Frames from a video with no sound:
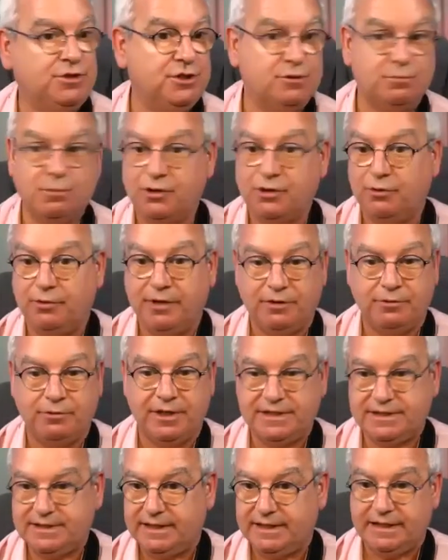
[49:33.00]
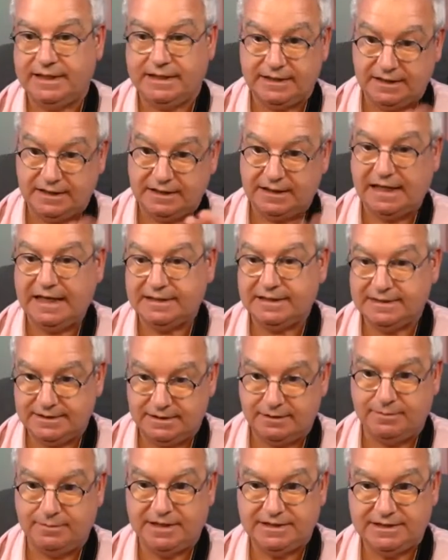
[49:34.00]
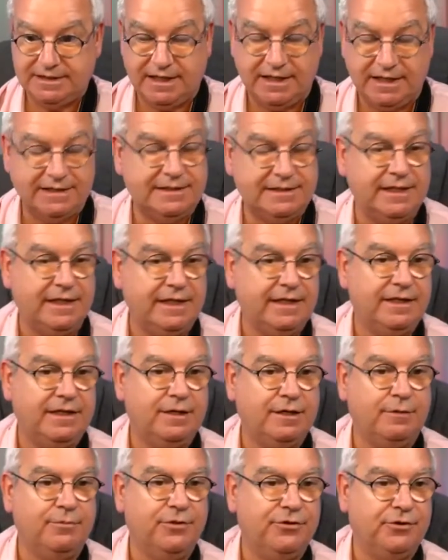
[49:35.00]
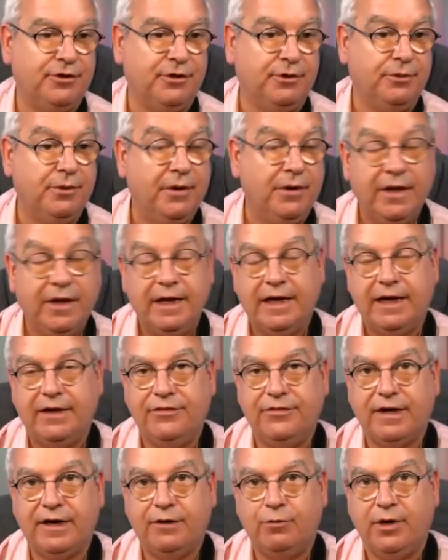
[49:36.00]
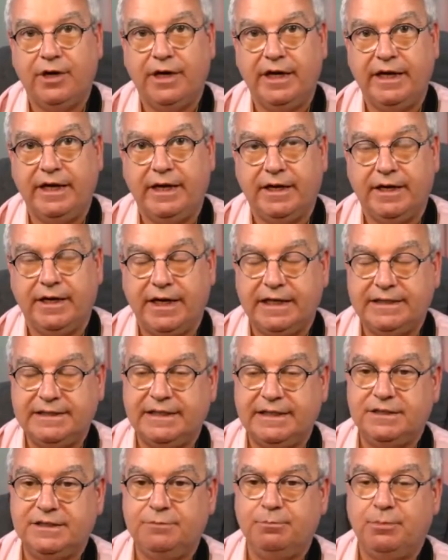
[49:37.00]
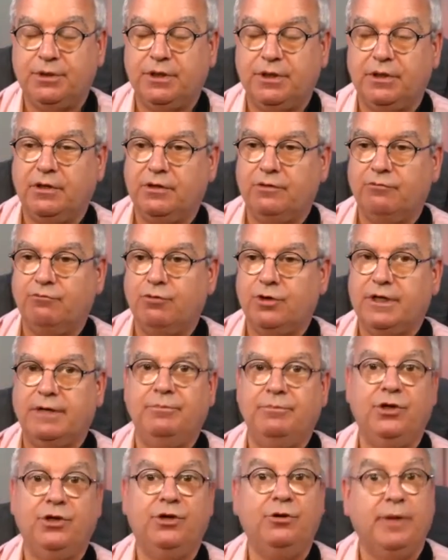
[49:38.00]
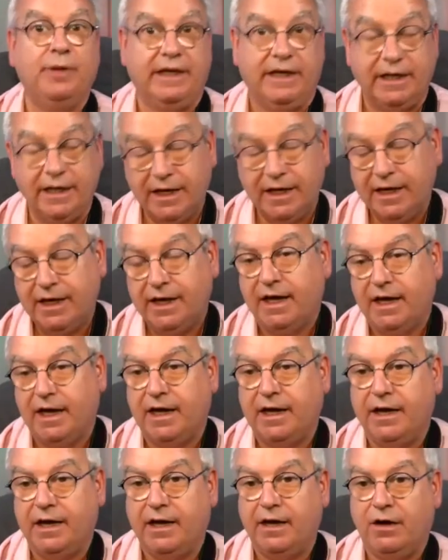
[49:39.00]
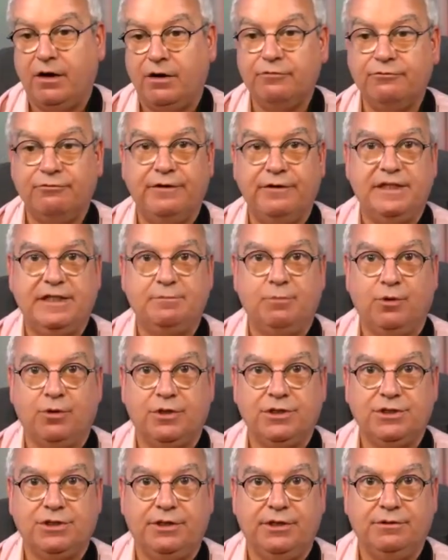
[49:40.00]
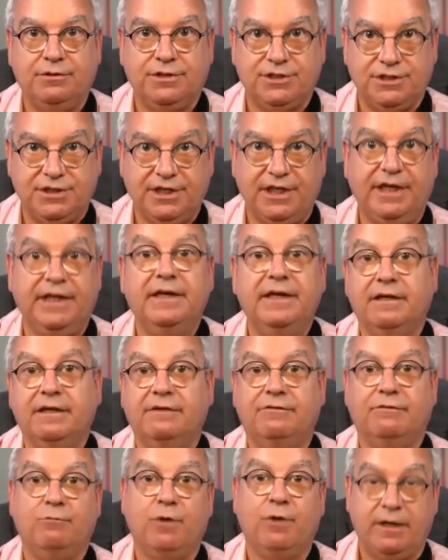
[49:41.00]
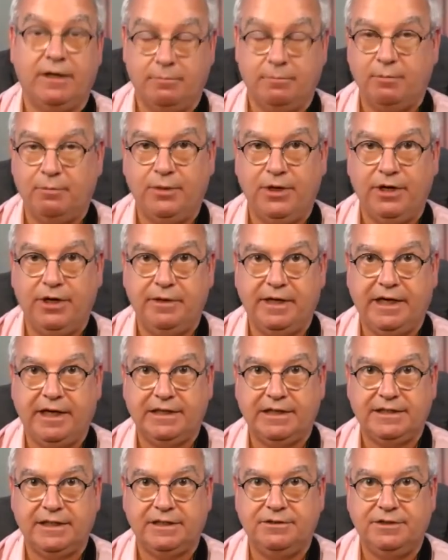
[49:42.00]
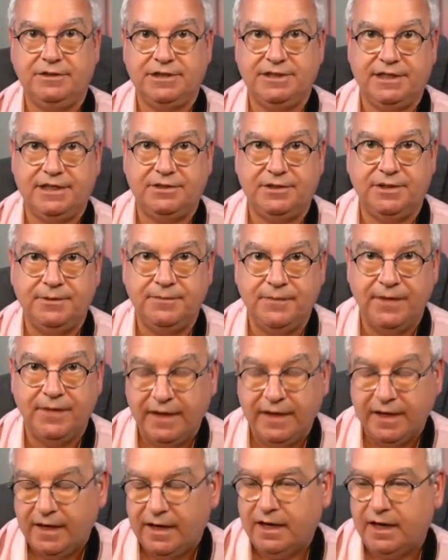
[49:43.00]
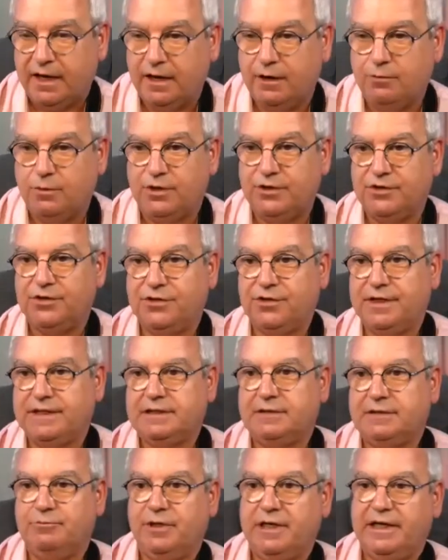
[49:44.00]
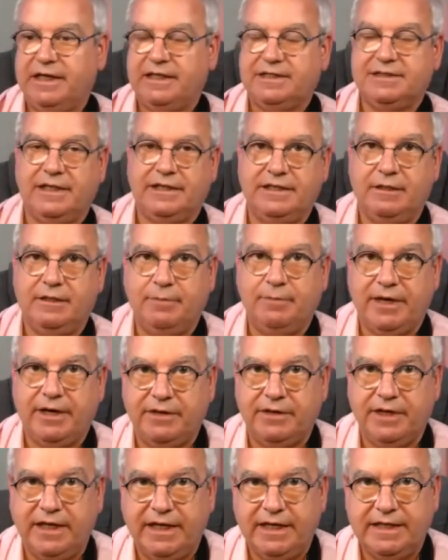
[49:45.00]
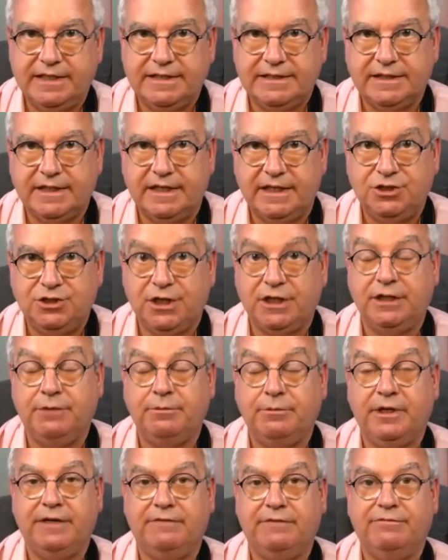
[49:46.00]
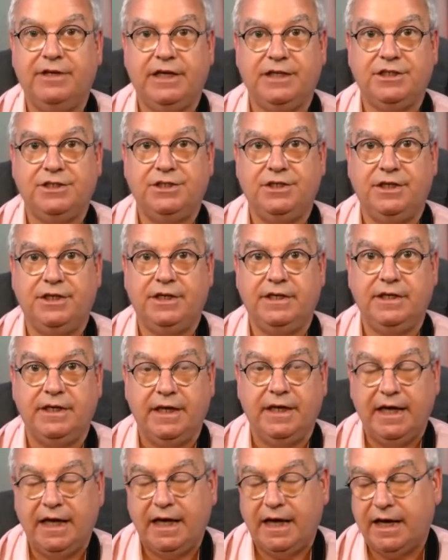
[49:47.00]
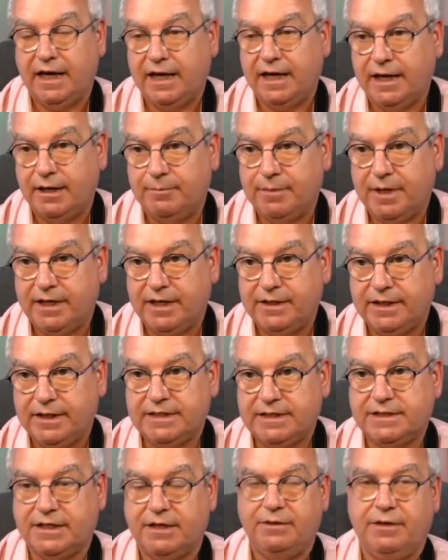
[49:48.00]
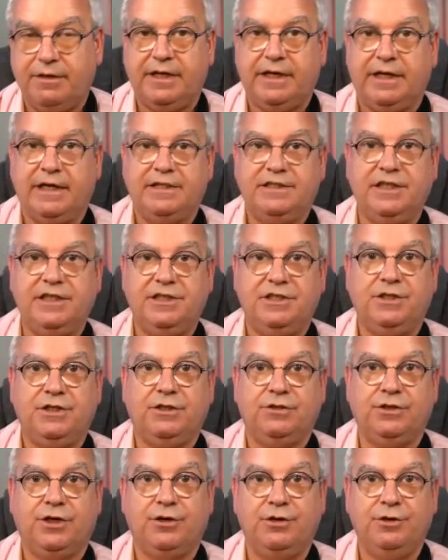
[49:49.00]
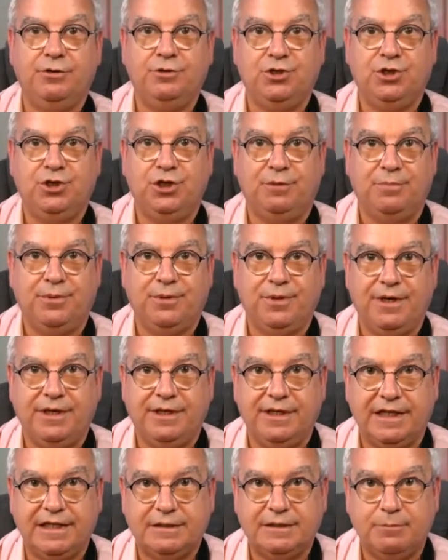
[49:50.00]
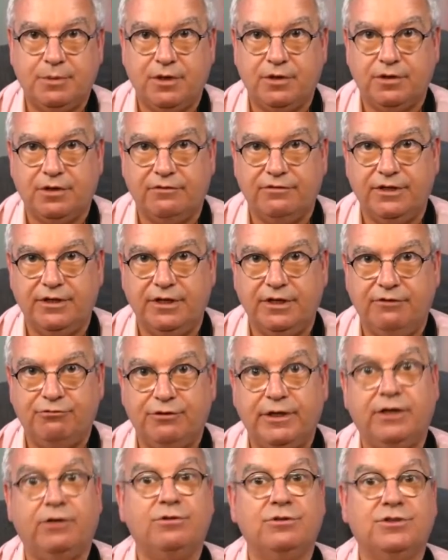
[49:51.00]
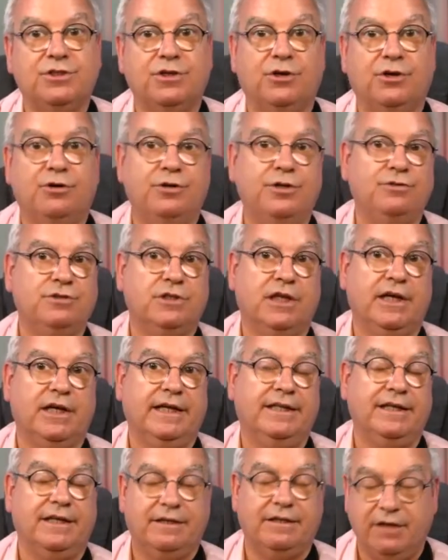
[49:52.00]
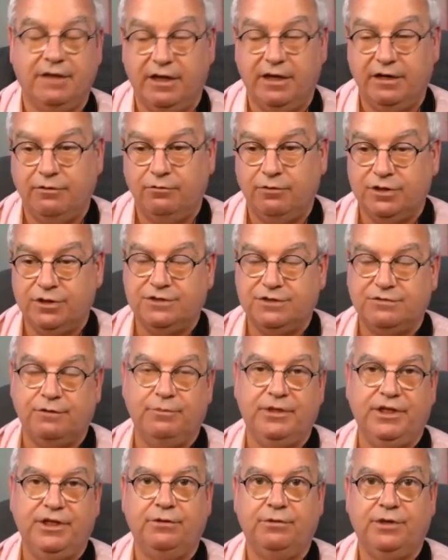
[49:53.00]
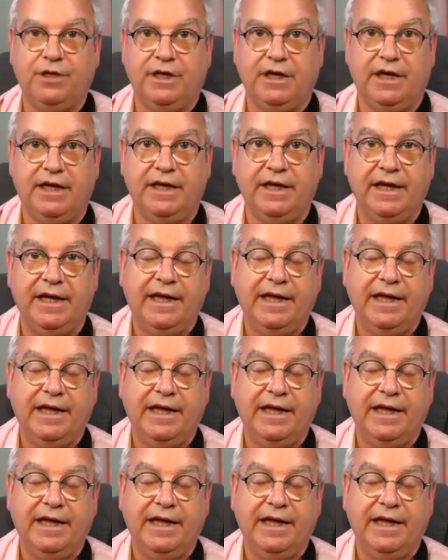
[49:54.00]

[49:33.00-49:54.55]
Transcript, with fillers: just put a request in, and I'll answer them as as they come through. And that way, uh, I tend to put a lot of what I'm doing uh, on Facebook, so you'll see uh, where I'm appearing, etc., etc. Uh, one of the things I'm really excited about is uh, January of next year. Um, and that's going uh, teaching on a cruise ship, and that's part of the Fred Olsen cruise line that uh, runs from the UK,